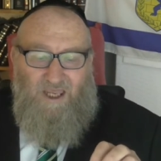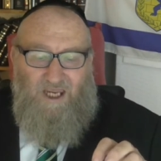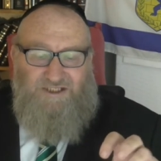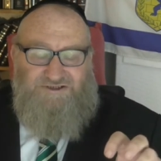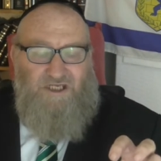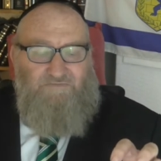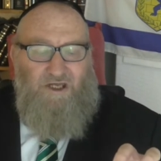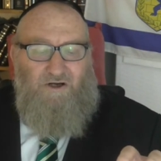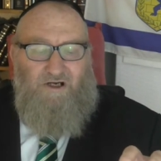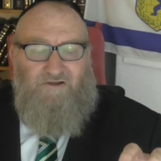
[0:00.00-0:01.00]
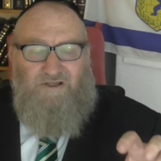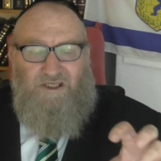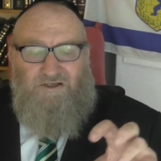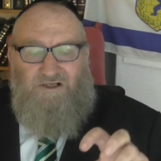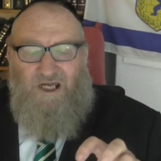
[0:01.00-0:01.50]
and somehow
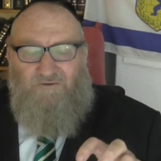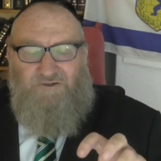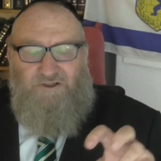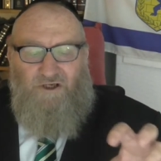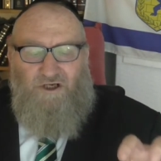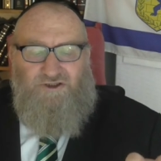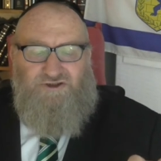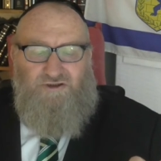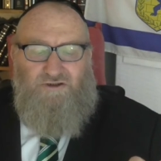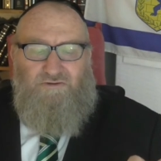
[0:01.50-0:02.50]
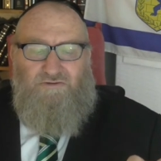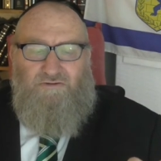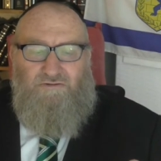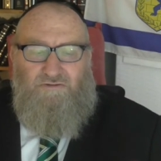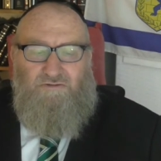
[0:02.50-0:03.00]
or they grabbed it onto
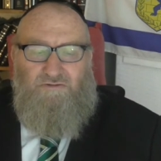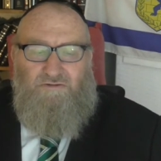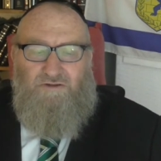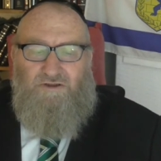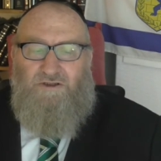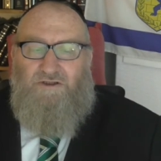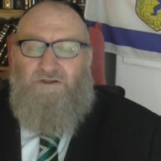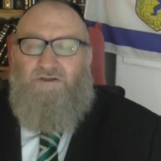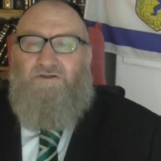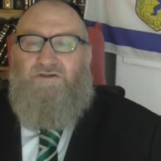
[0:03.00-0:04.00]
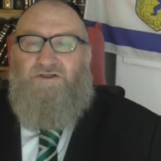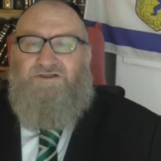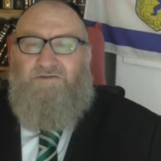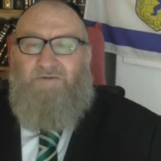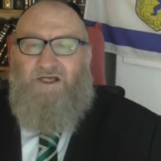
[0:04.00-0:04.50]

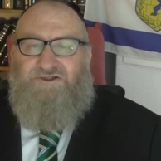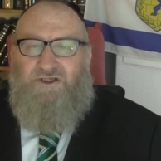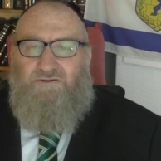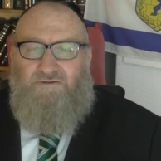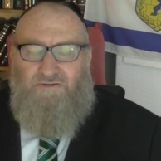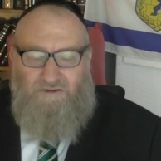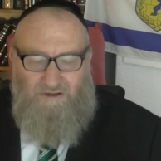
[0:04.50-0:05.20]
the tomato.